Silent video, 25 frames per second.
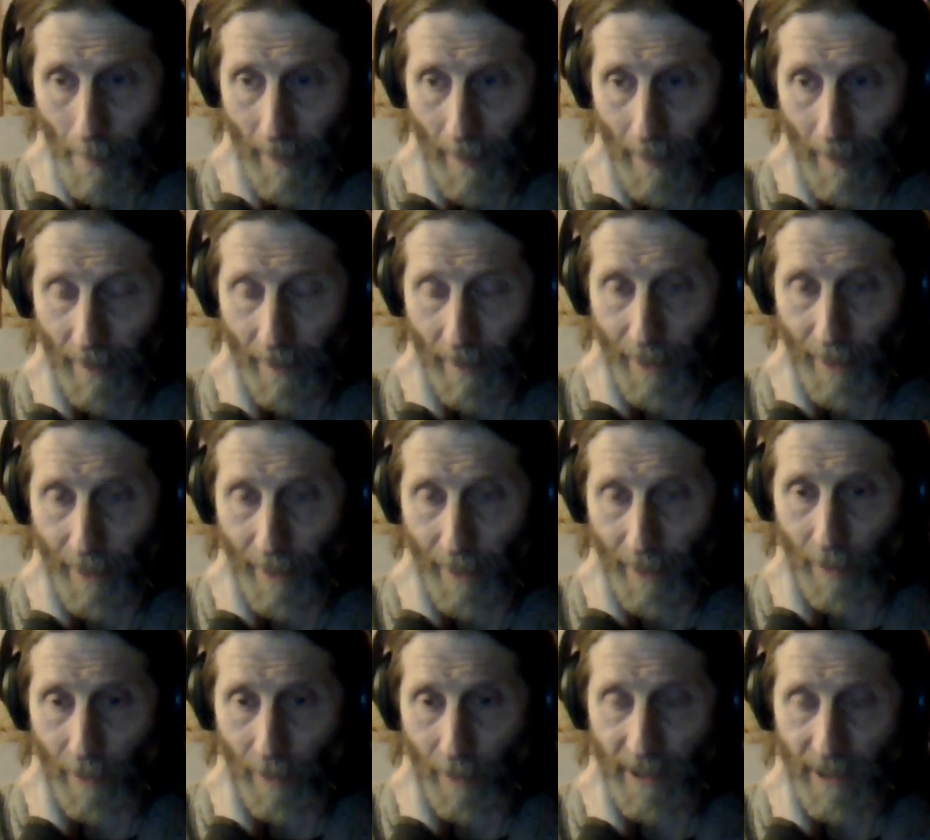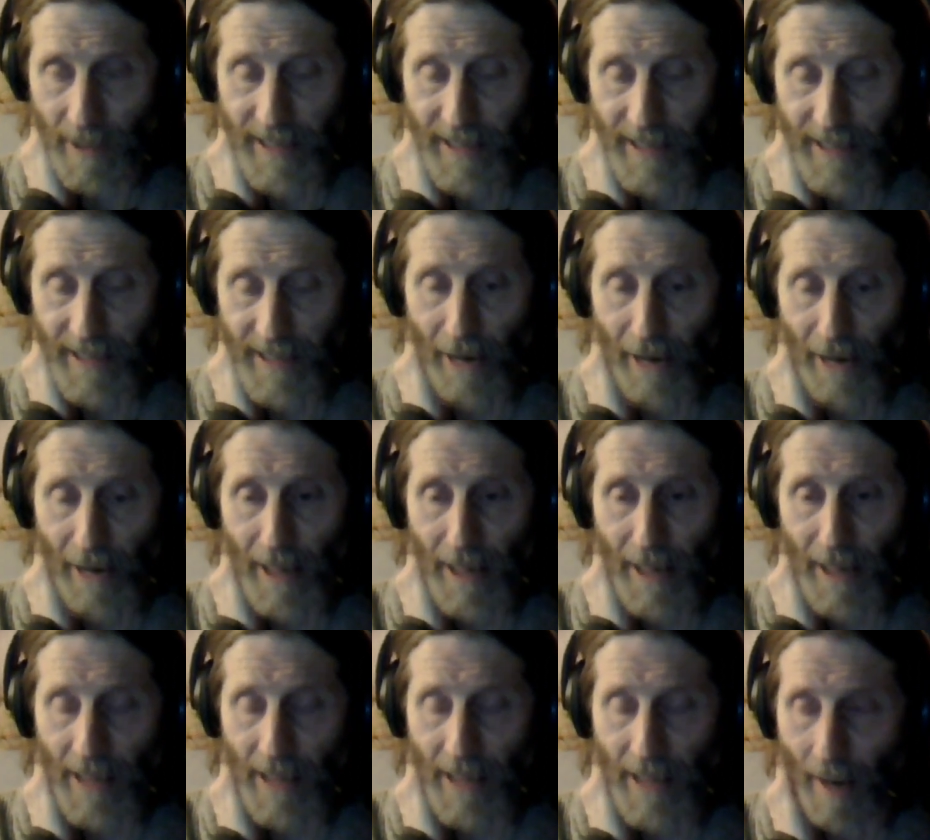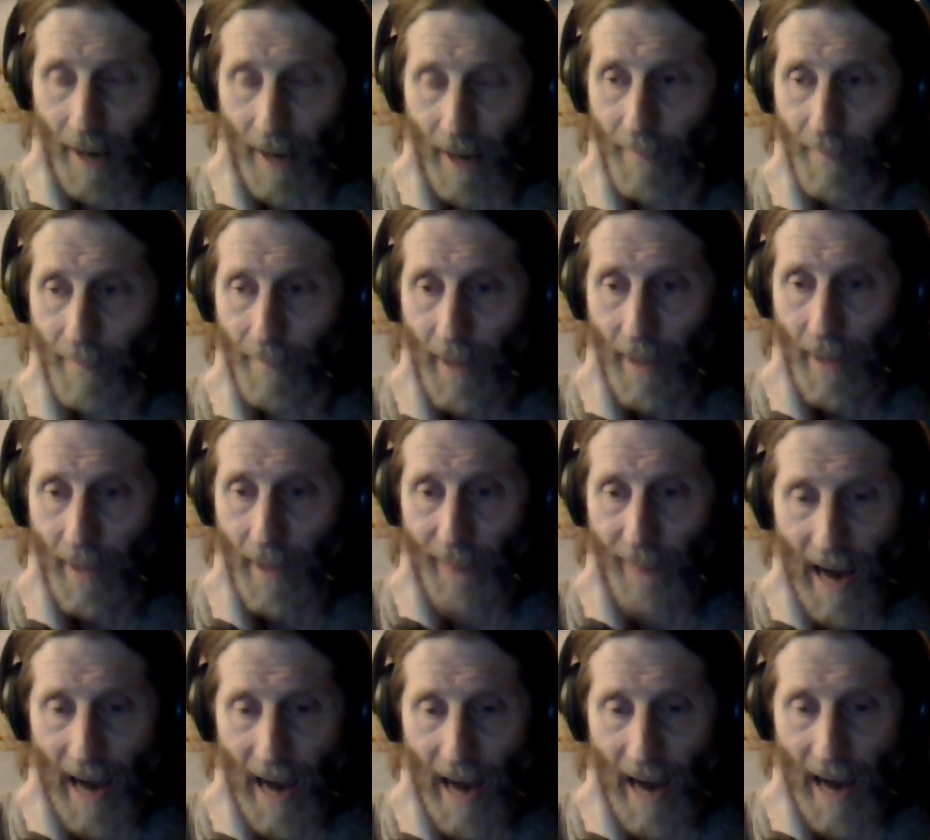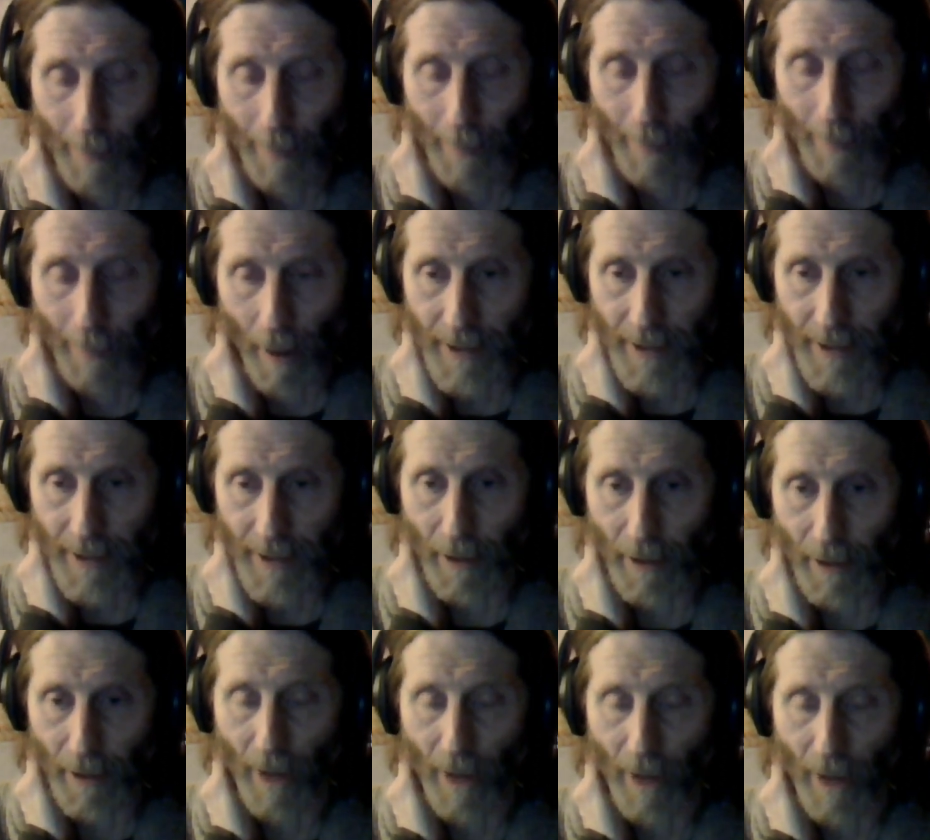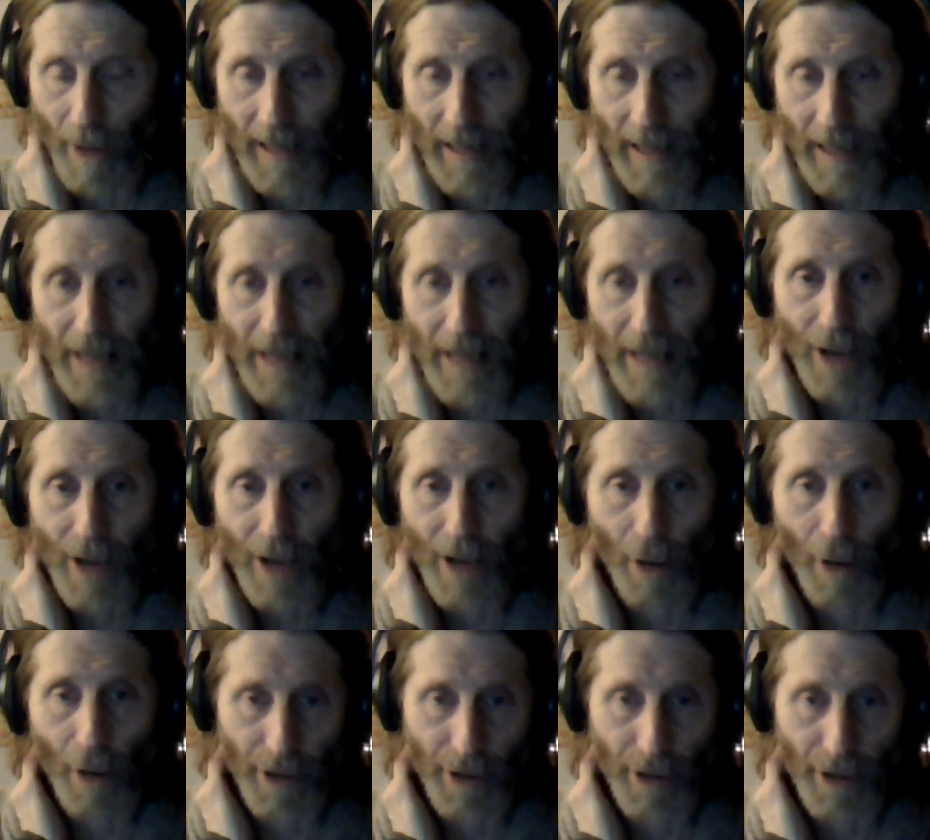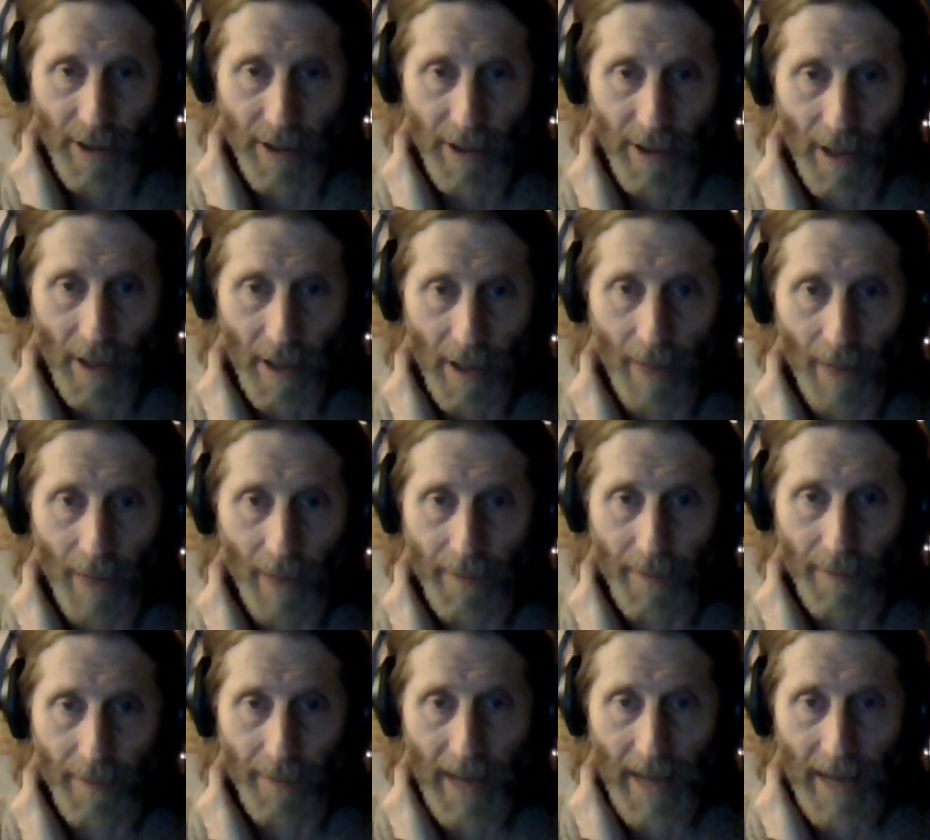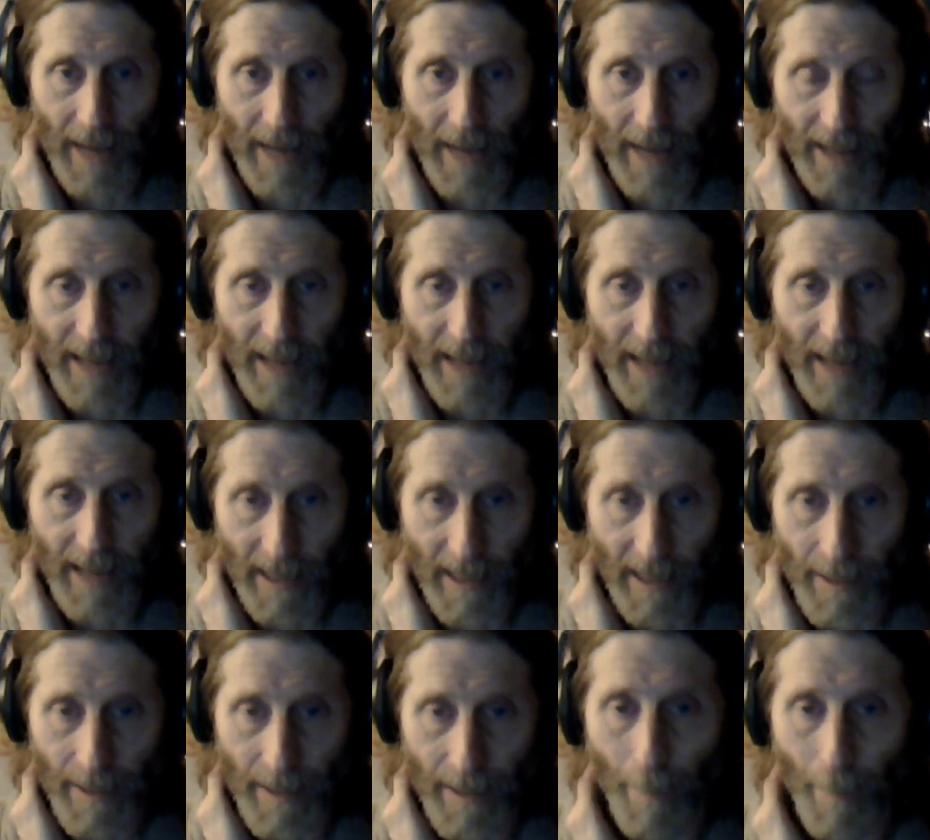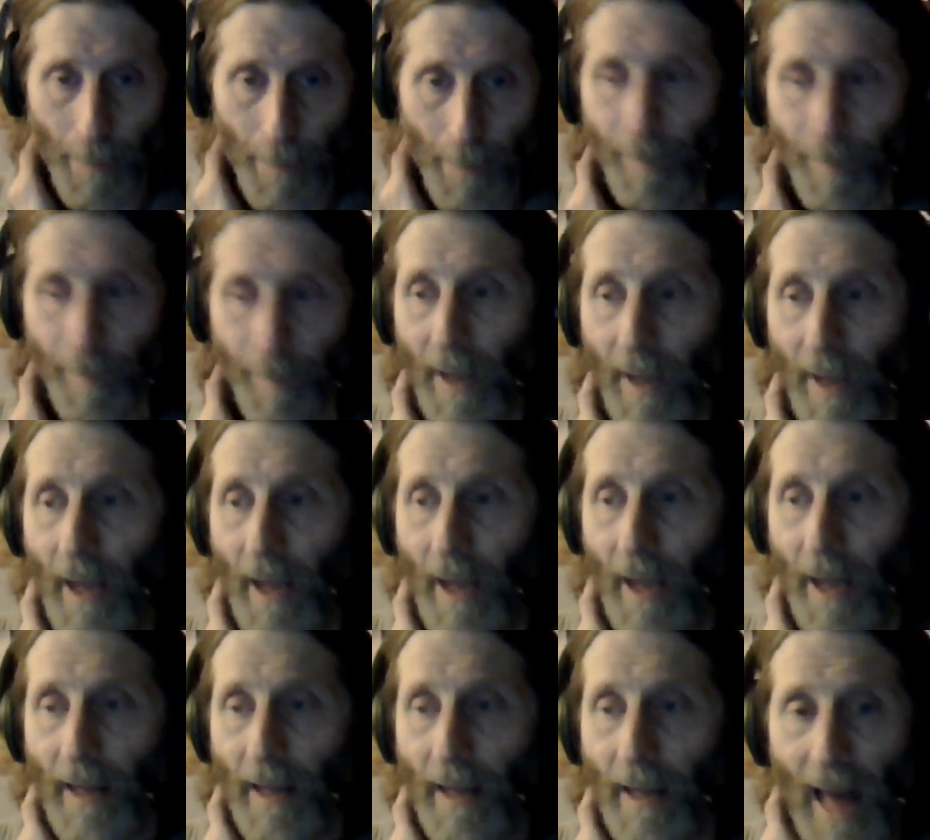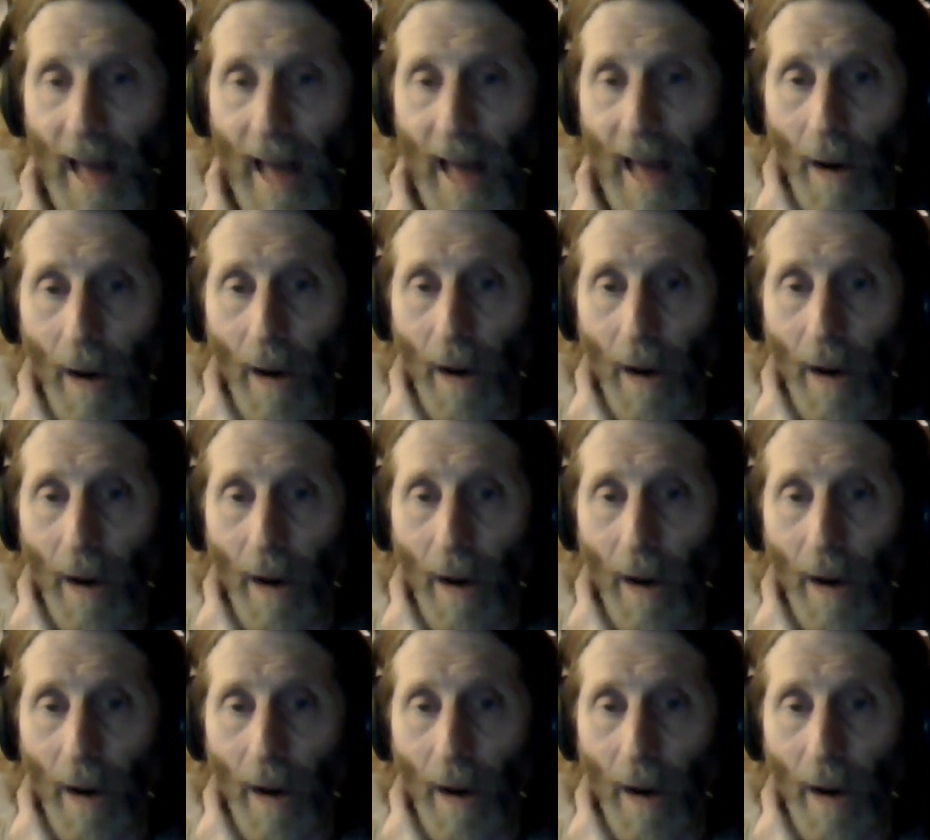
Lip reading: there was a series of fireballs along the east coast of the United States. Now,